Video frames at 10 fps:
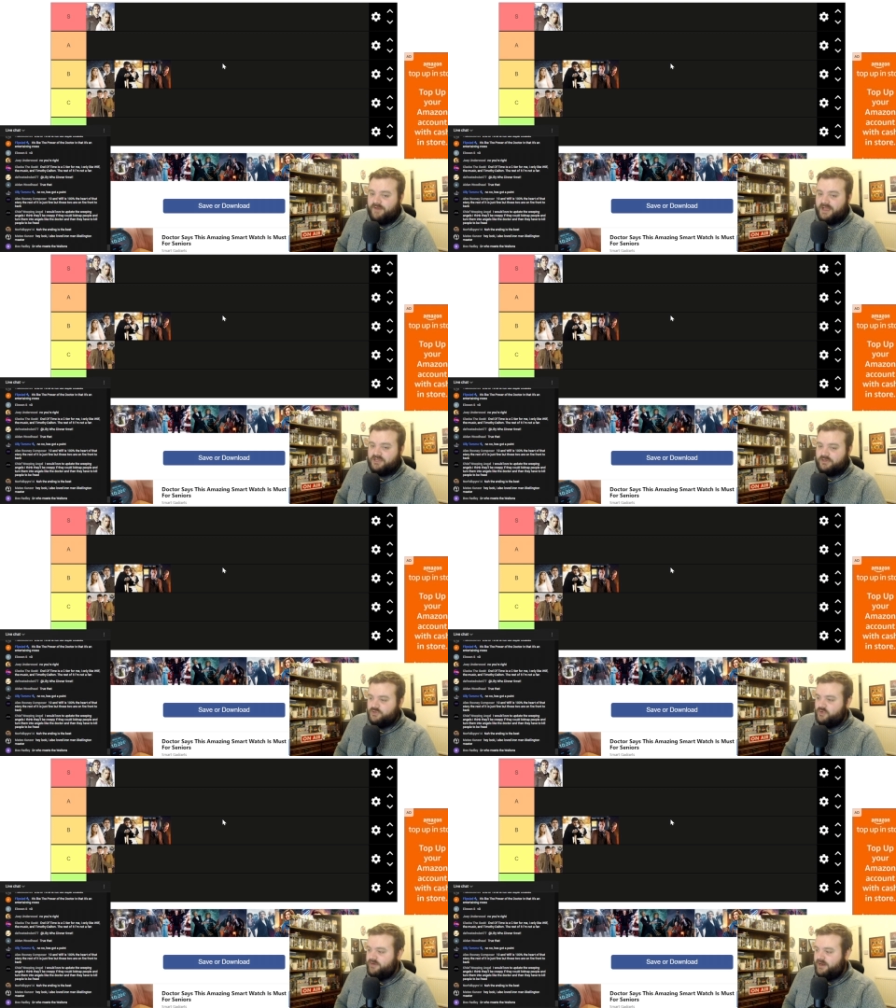reflection
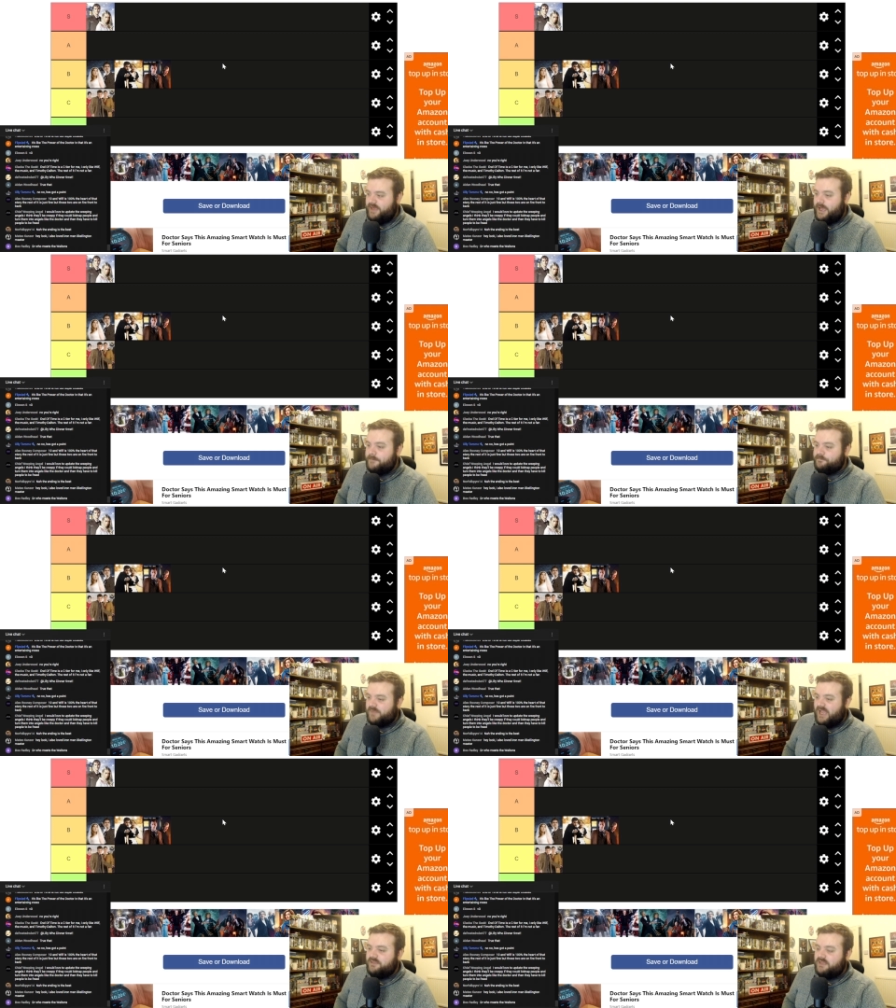is already there.
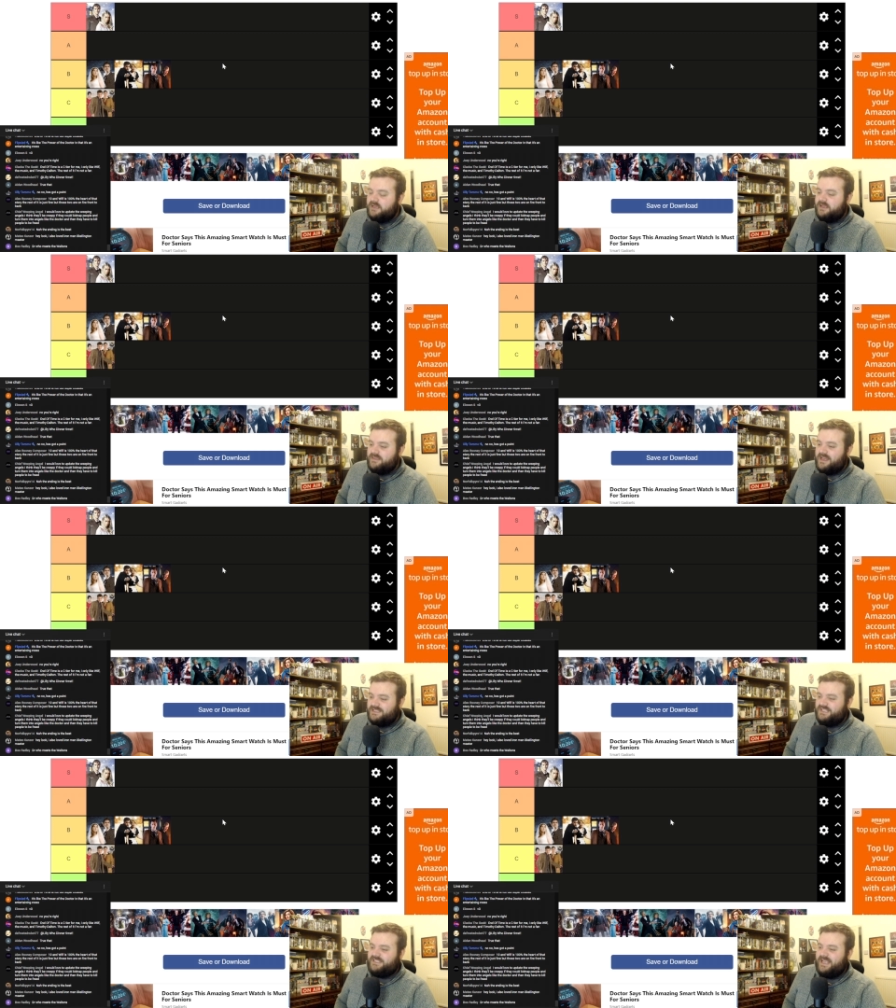I think
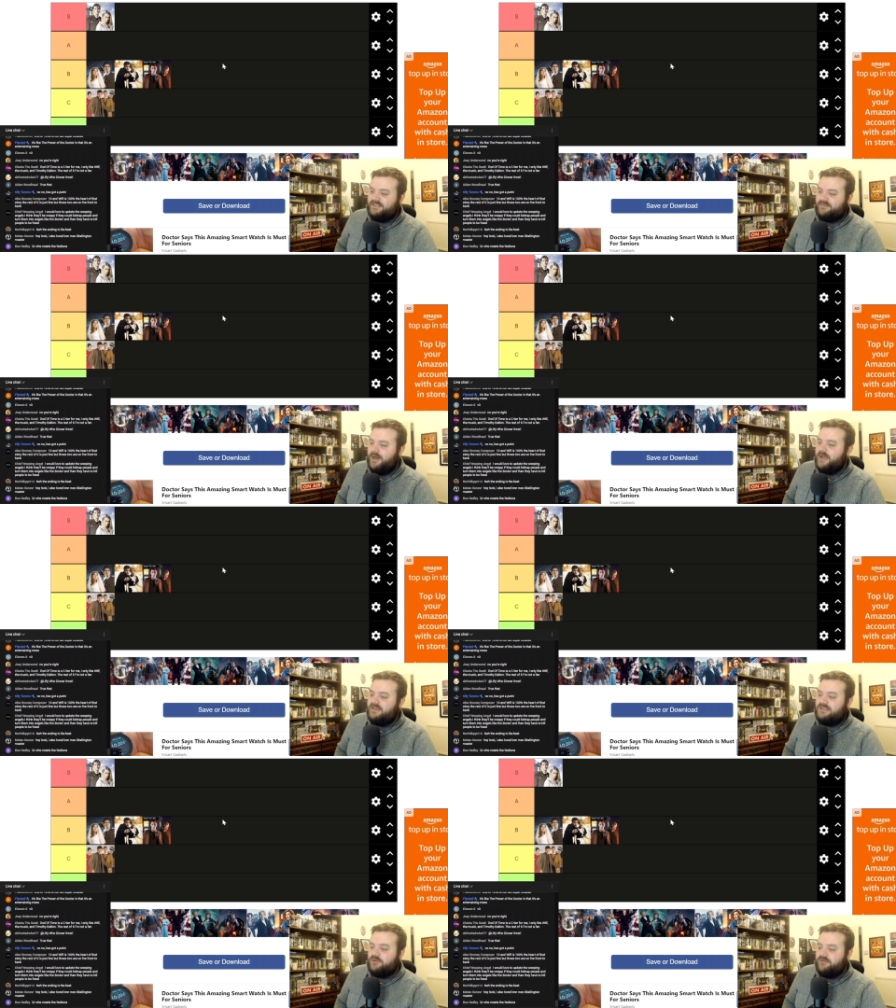that's his state of
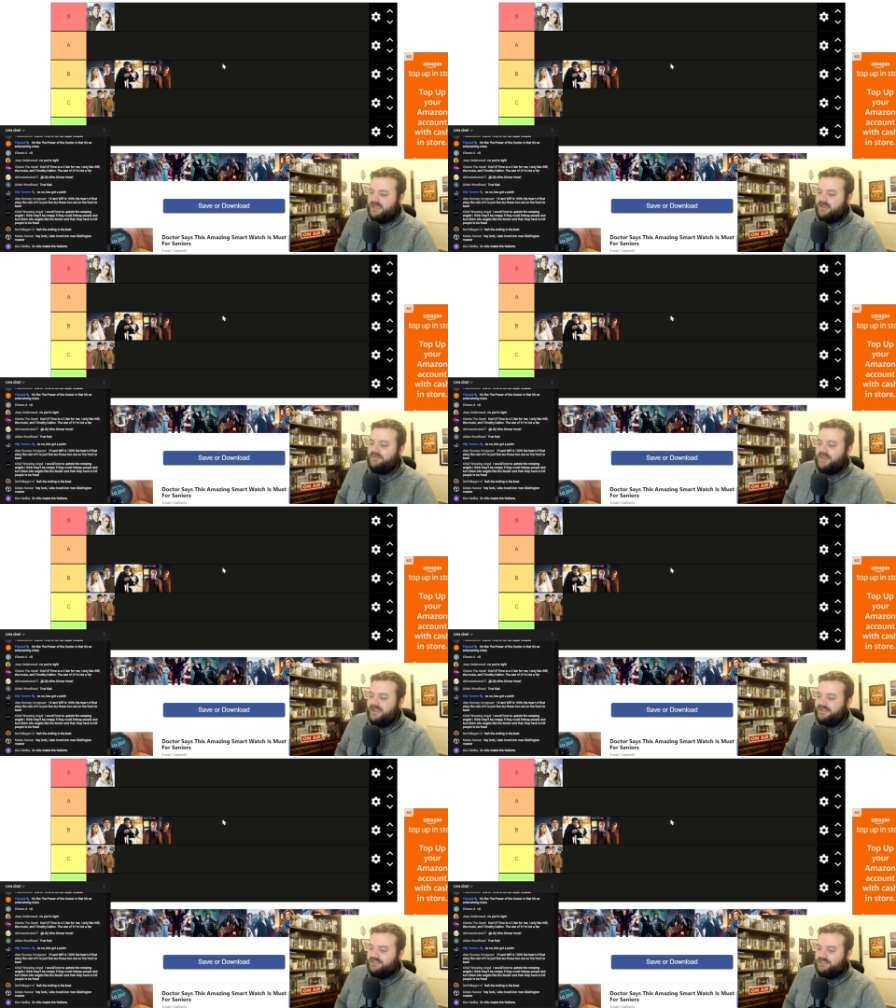mind. He's already in
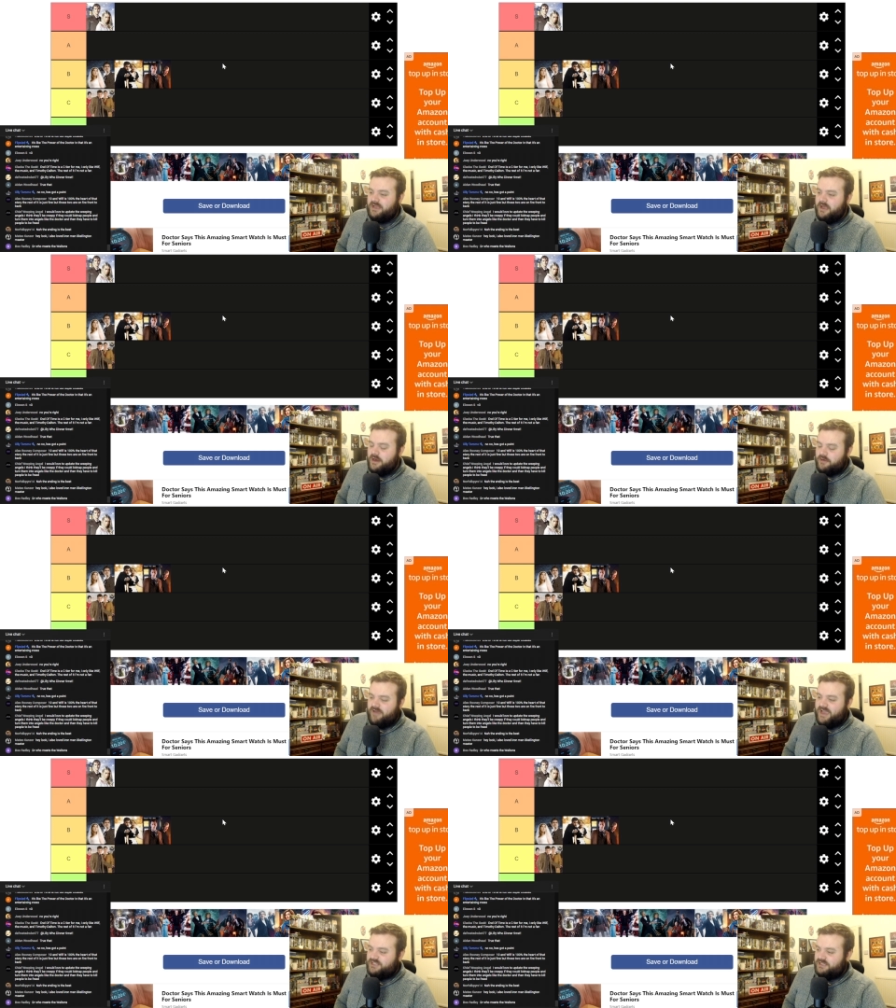there. He's just
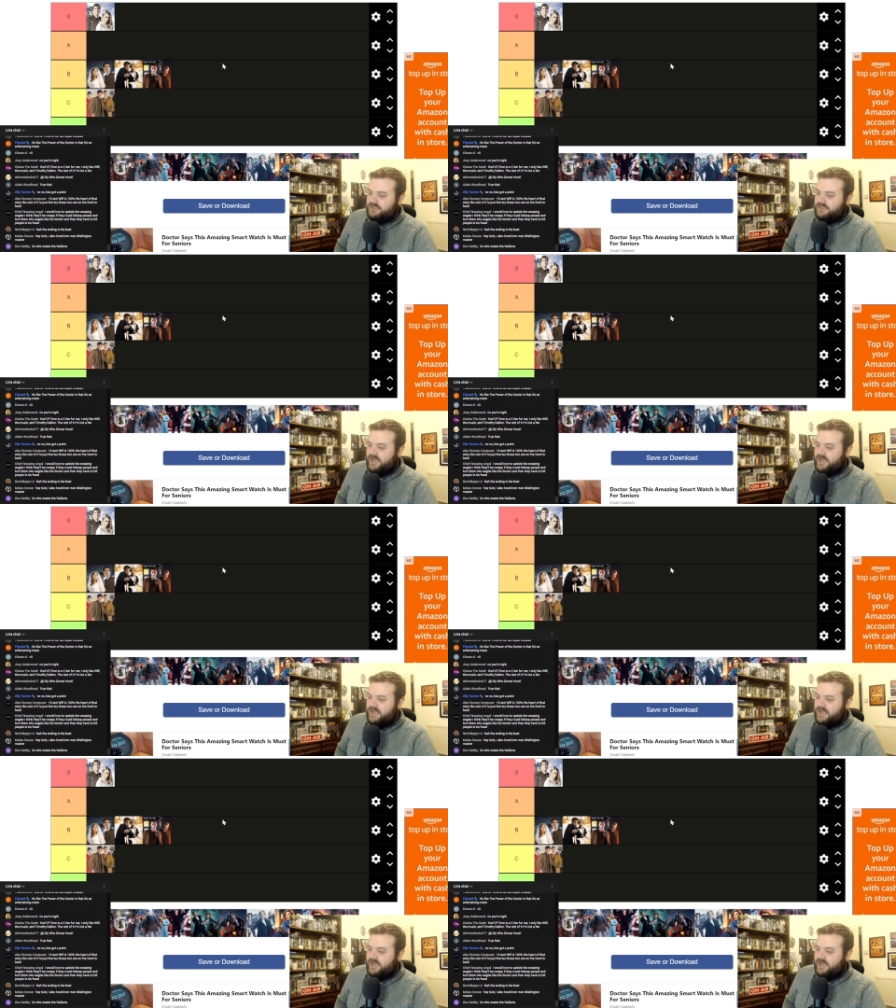raging at